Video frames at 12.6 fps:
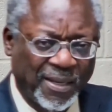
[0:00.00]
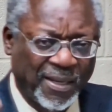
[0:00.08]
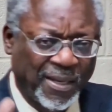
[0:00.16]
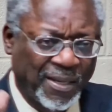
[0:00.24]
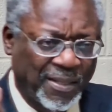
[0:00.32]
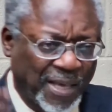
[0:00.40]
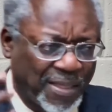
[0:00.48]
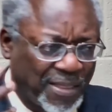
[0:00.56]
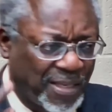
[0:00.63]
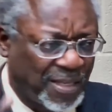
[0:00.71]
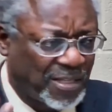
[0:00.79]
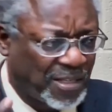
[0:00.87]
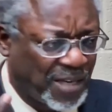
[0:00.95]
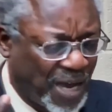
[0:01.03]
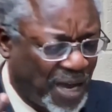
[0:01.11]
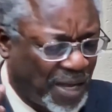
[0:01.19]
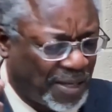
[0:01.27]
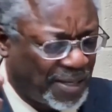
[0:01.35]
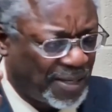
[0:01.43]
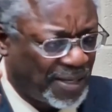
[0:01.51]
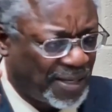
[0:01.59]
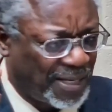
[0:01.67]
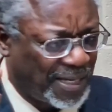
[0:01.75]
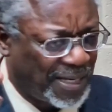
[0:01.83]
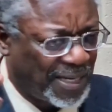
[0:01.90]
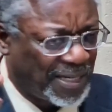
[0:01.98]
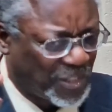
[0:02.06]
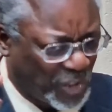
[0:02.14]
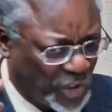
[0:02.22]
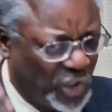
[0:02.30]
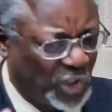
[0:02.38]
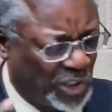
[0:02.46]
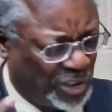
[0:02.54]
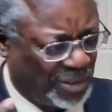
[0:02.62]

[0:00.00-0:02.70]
that this God is good